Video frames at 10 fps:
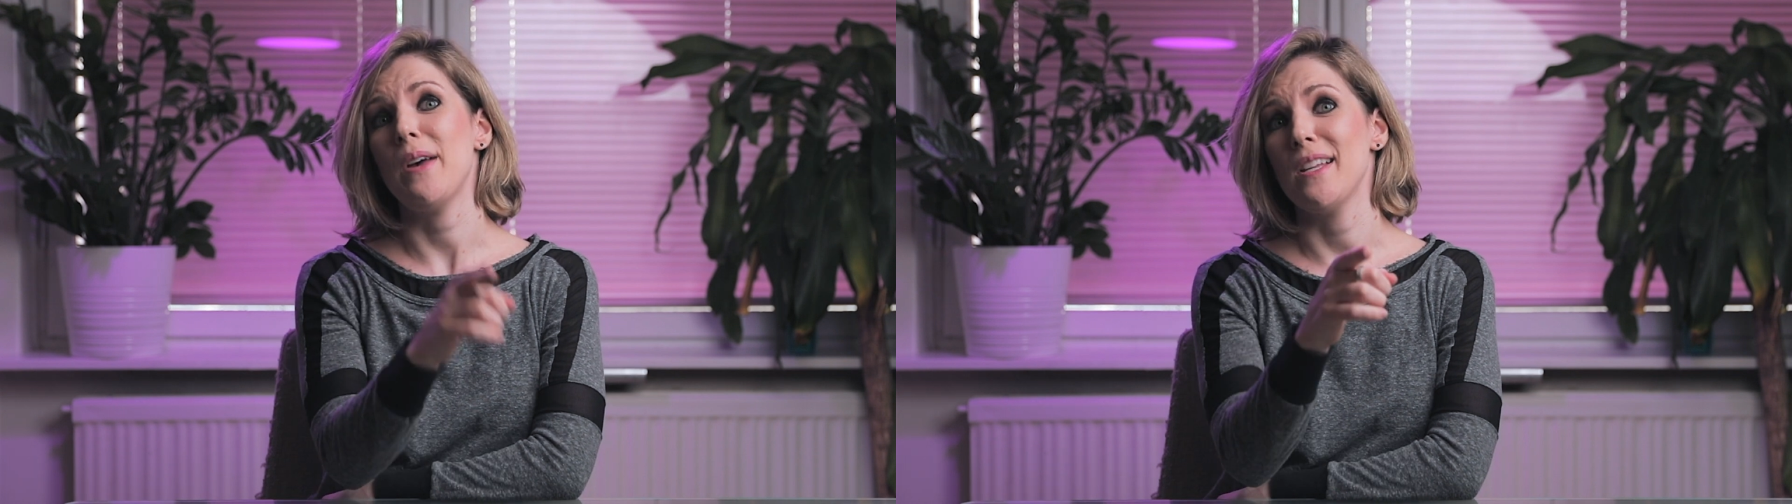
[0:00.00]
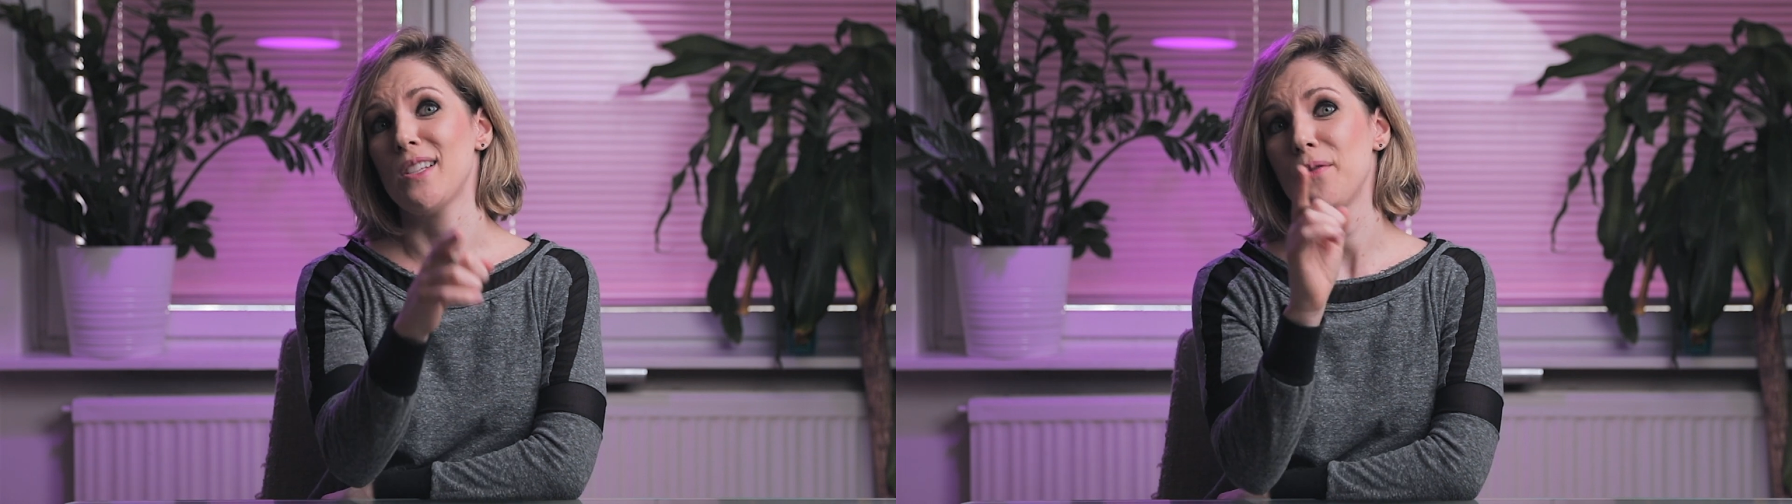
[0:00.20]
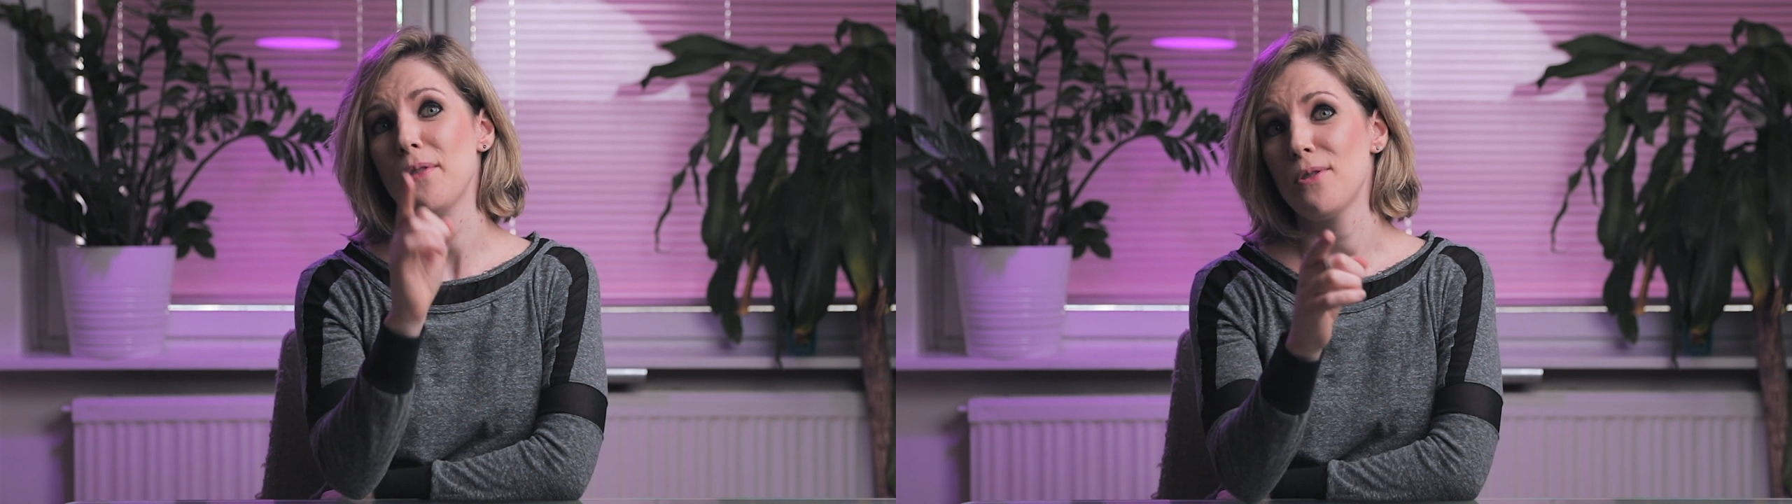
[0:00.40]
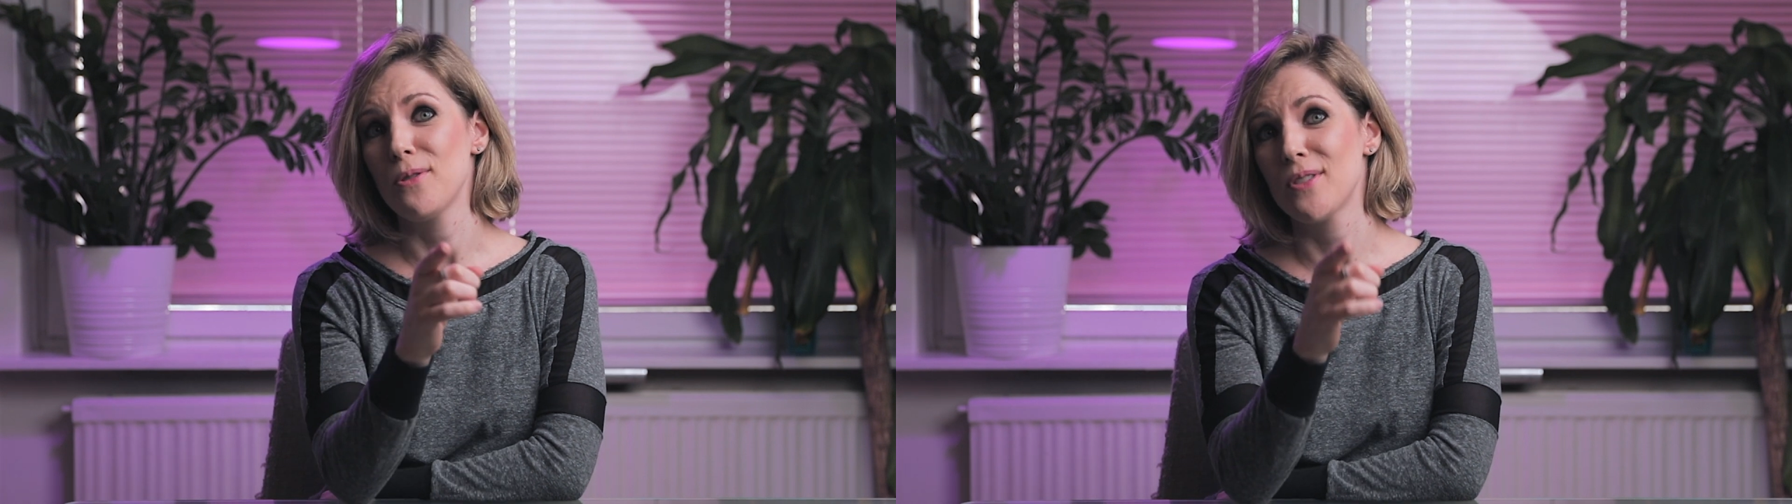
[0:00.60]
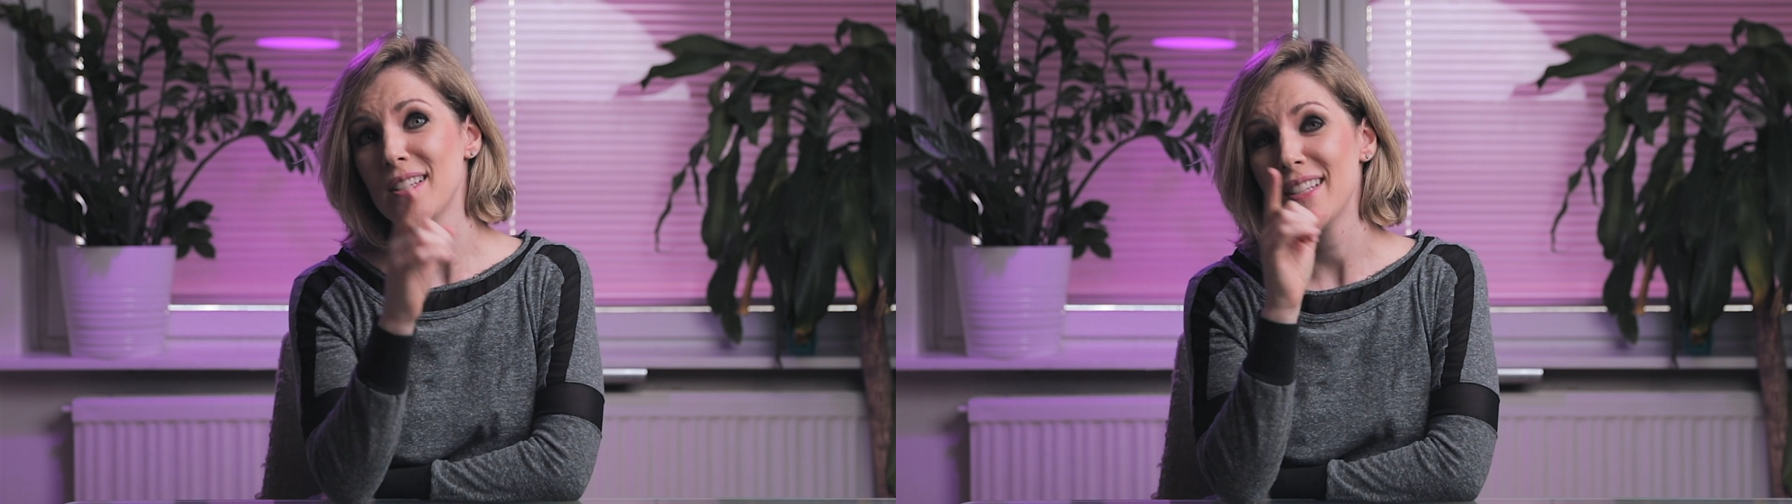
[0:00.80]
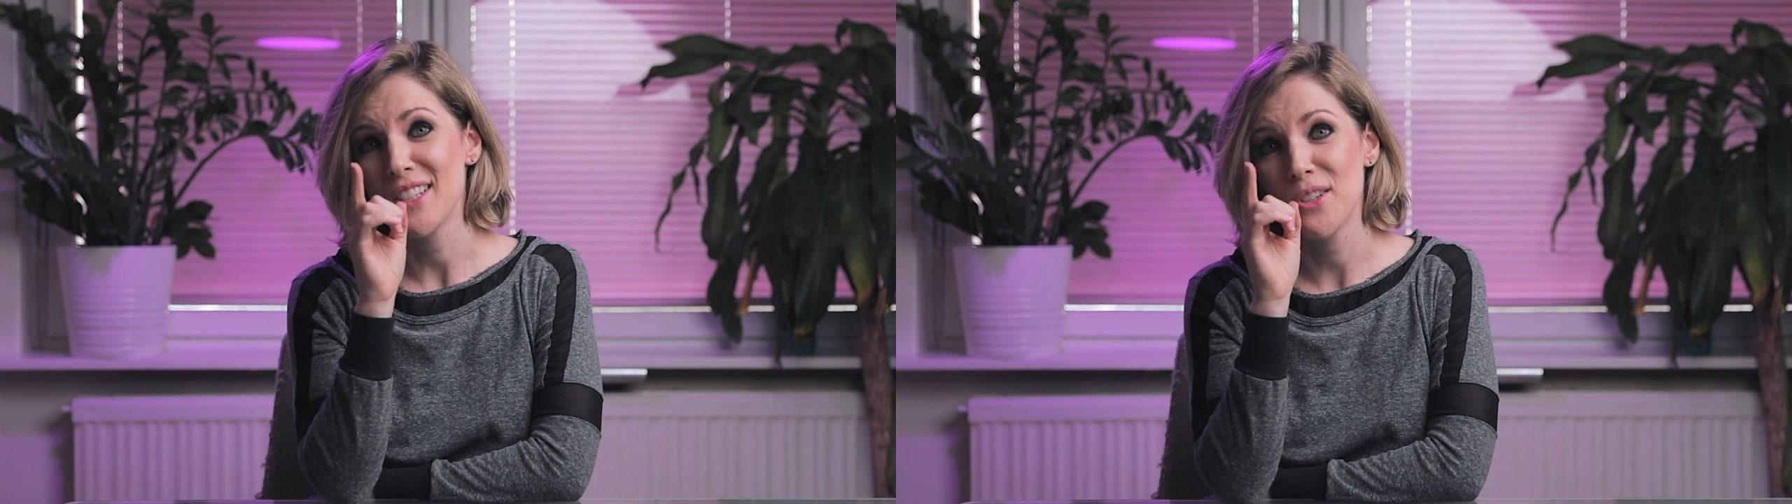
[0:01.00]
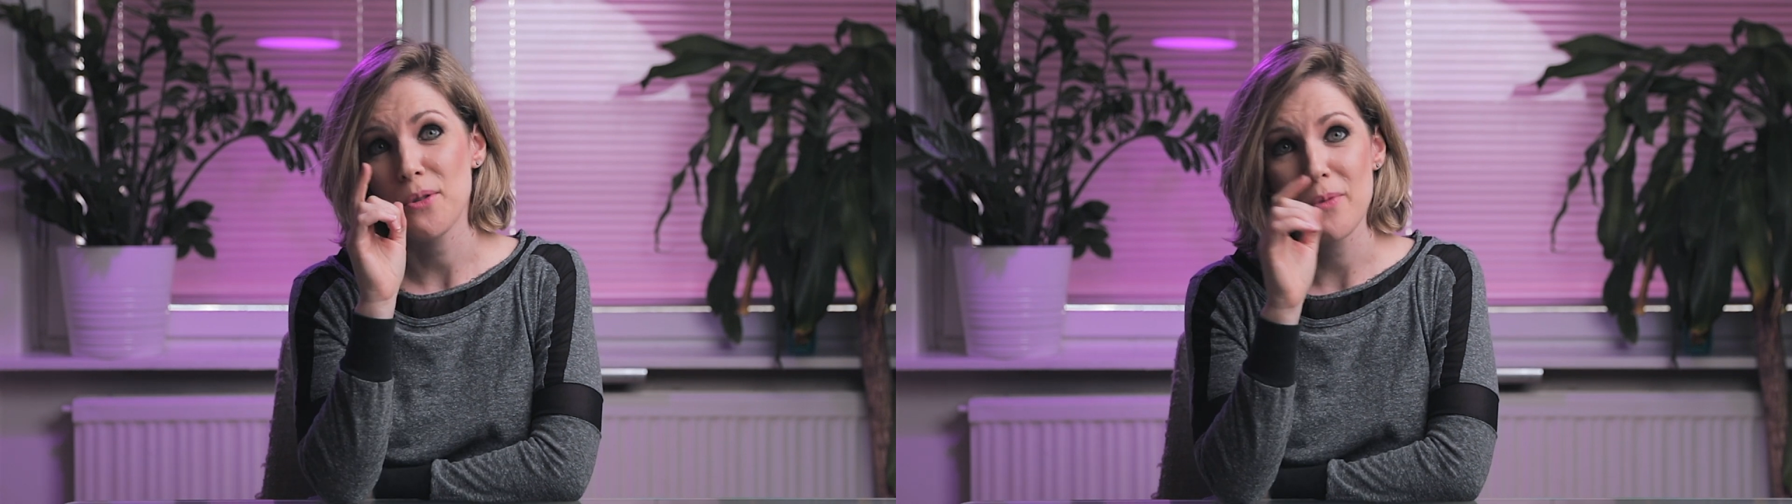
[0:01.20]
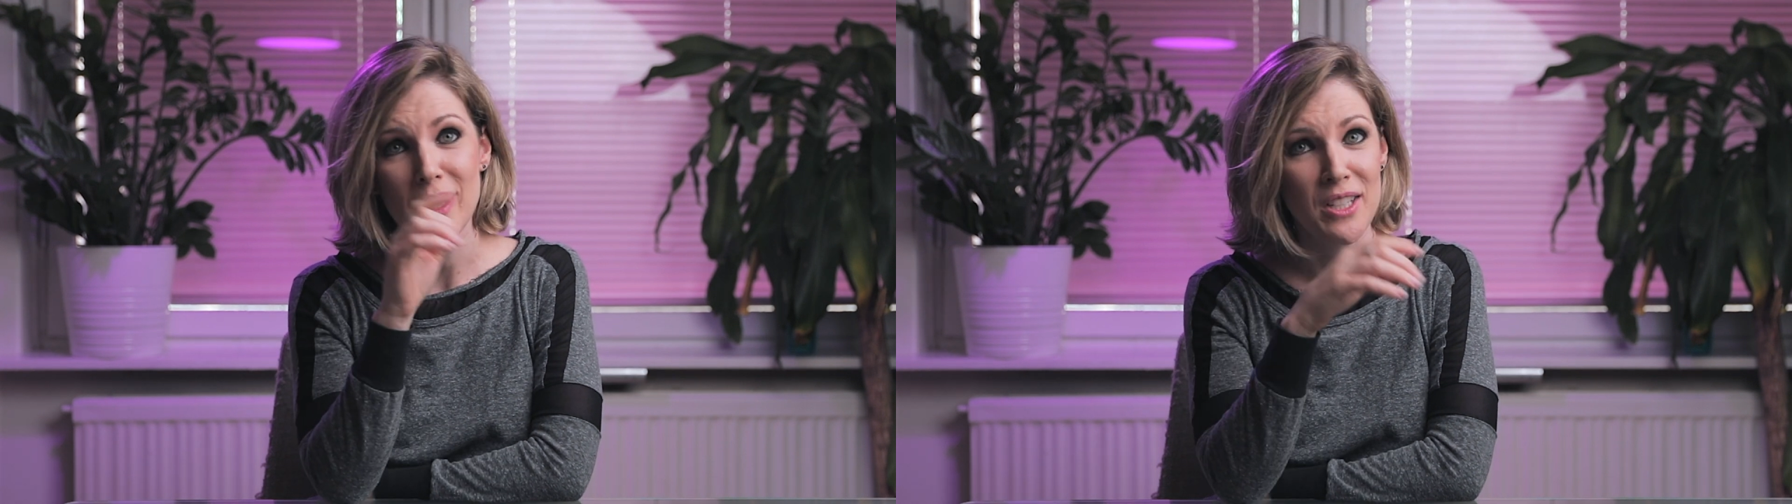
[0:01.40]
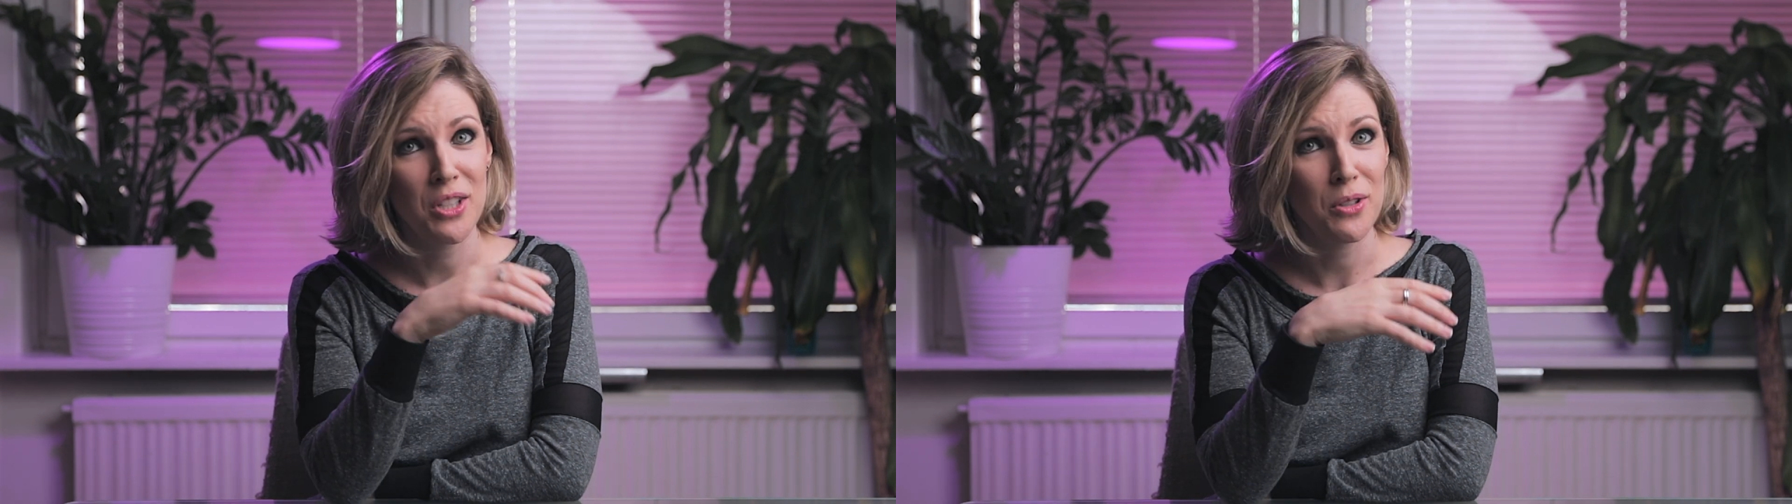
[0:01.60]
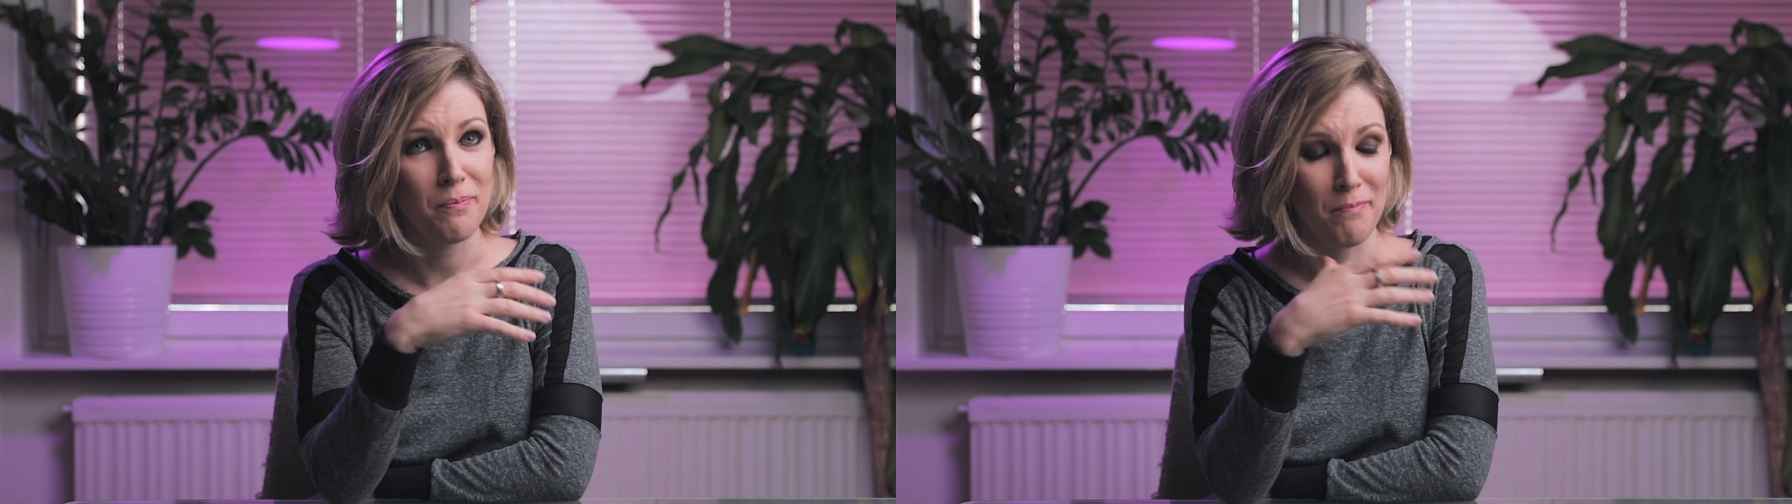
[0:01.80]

pets photos unless you're willing to